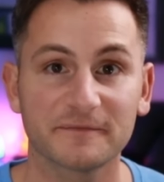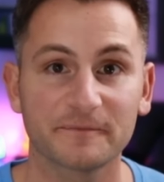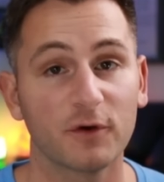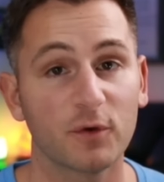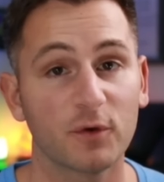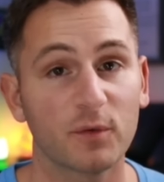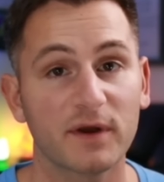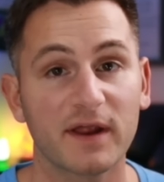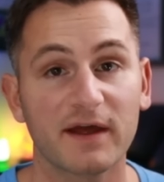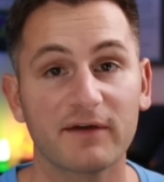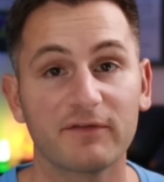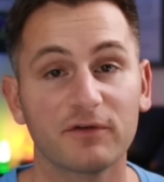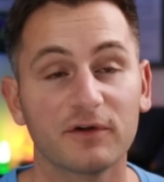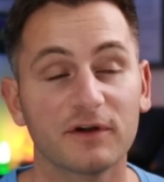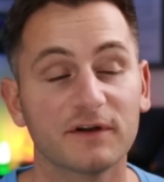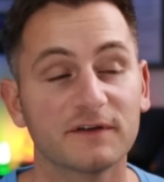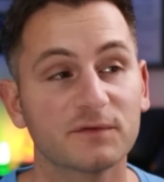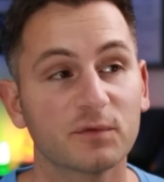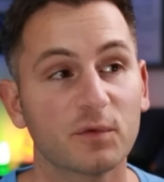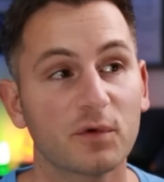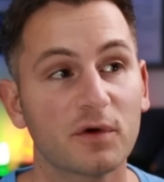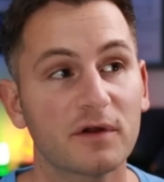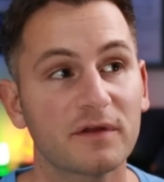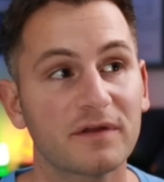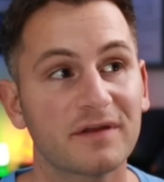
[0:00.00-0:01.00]
For whatever it's
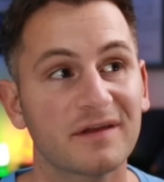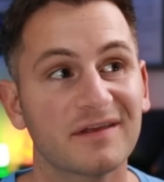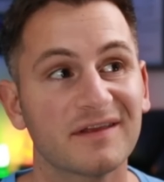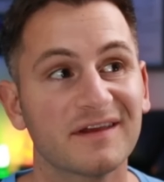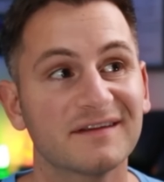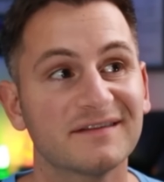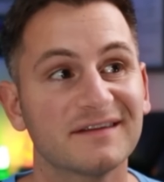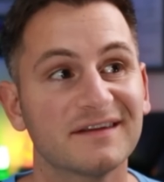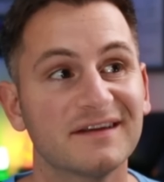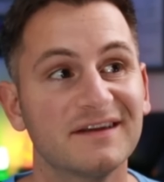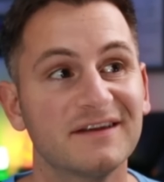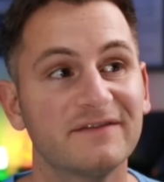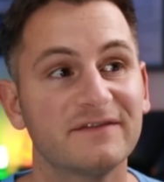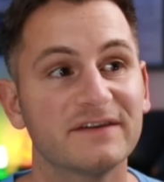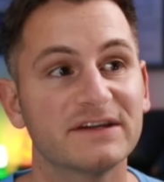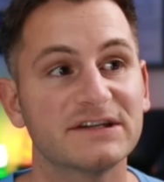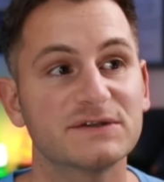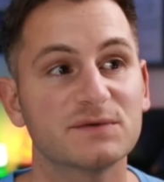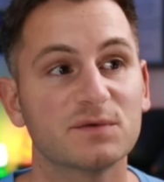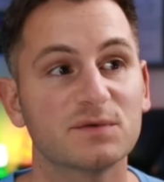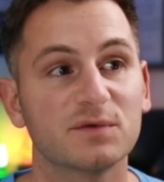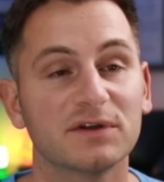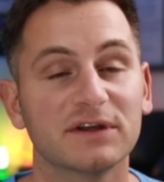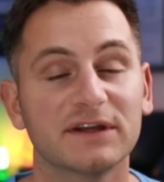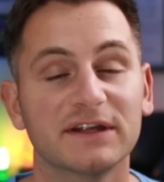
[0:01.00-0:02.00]
worth, this
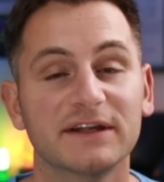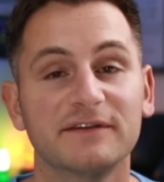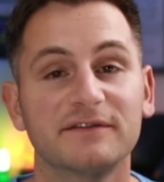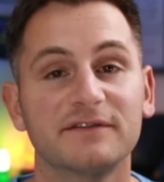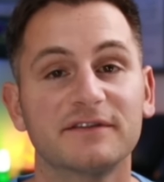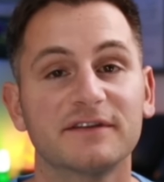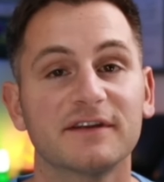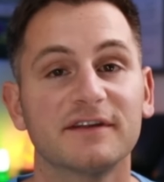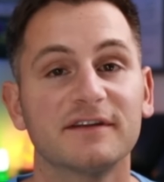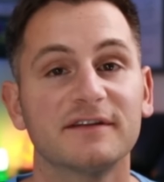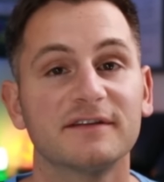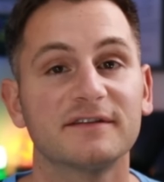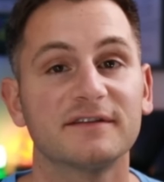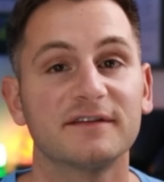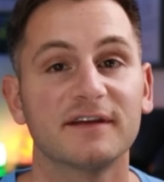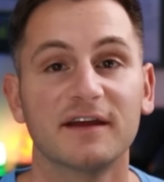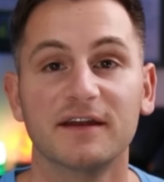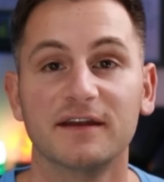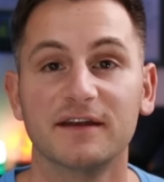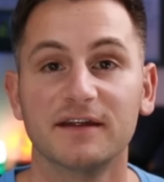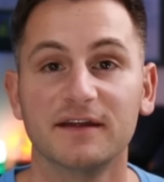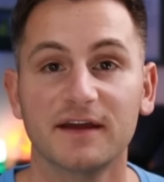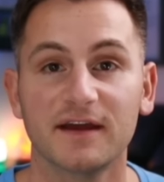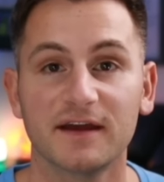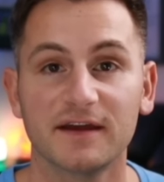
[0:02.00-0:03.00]
individual lives in
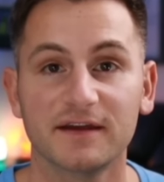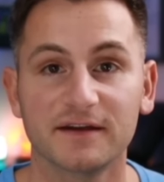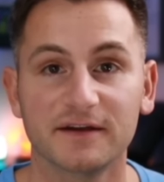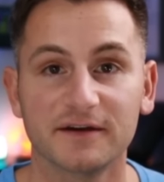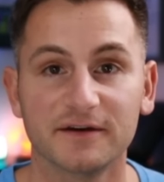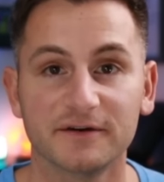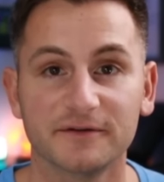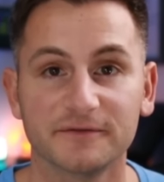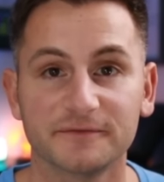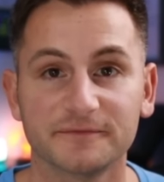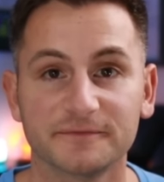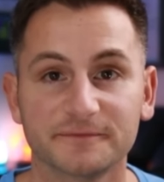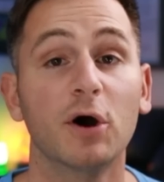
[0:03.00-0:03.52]
San Diego.